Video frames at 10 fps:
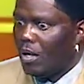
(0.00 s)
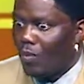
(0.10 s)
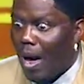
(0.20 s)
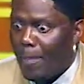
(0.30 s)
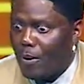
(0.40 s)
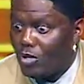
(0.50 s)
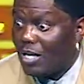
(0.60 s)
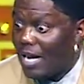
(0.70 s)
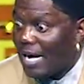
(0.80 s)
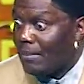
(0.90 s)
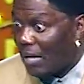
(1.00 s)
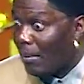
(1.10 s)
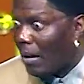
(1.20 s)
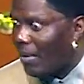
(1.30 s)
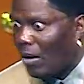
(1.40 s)
White people, do I look like
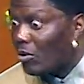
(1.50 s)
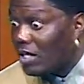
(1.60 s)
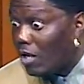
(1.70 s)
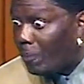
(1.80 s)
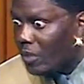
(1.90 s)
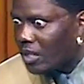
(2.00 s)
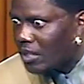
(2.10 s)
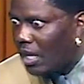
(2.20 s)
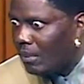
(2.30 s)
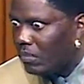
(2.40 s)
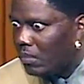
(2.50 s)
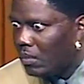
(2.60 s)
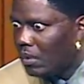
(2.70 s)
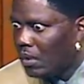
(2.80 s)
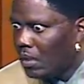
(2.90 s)
I don't get no pussy, something?
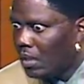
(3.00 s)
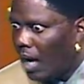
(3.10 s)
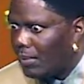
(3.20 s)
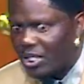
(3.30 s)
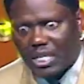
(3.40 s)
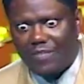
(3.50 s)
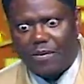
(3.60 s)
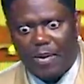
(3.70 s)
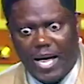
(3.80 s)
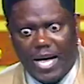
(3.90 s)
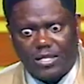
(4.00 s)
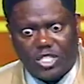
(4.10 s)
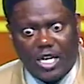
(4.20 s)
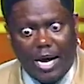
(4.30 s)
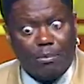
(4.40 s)
I'm sick of it, man.
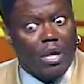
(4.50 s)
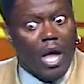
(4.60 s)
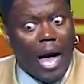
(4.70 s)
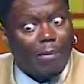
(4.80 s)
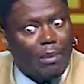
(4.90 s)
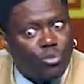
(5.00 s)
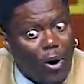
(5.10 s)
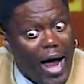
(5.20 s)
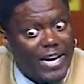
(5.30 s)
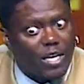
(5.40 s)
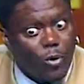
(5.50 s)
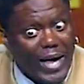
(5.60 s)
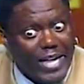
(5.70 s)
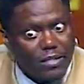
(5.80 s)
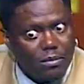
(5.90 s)
Shit, I'm trying to quit.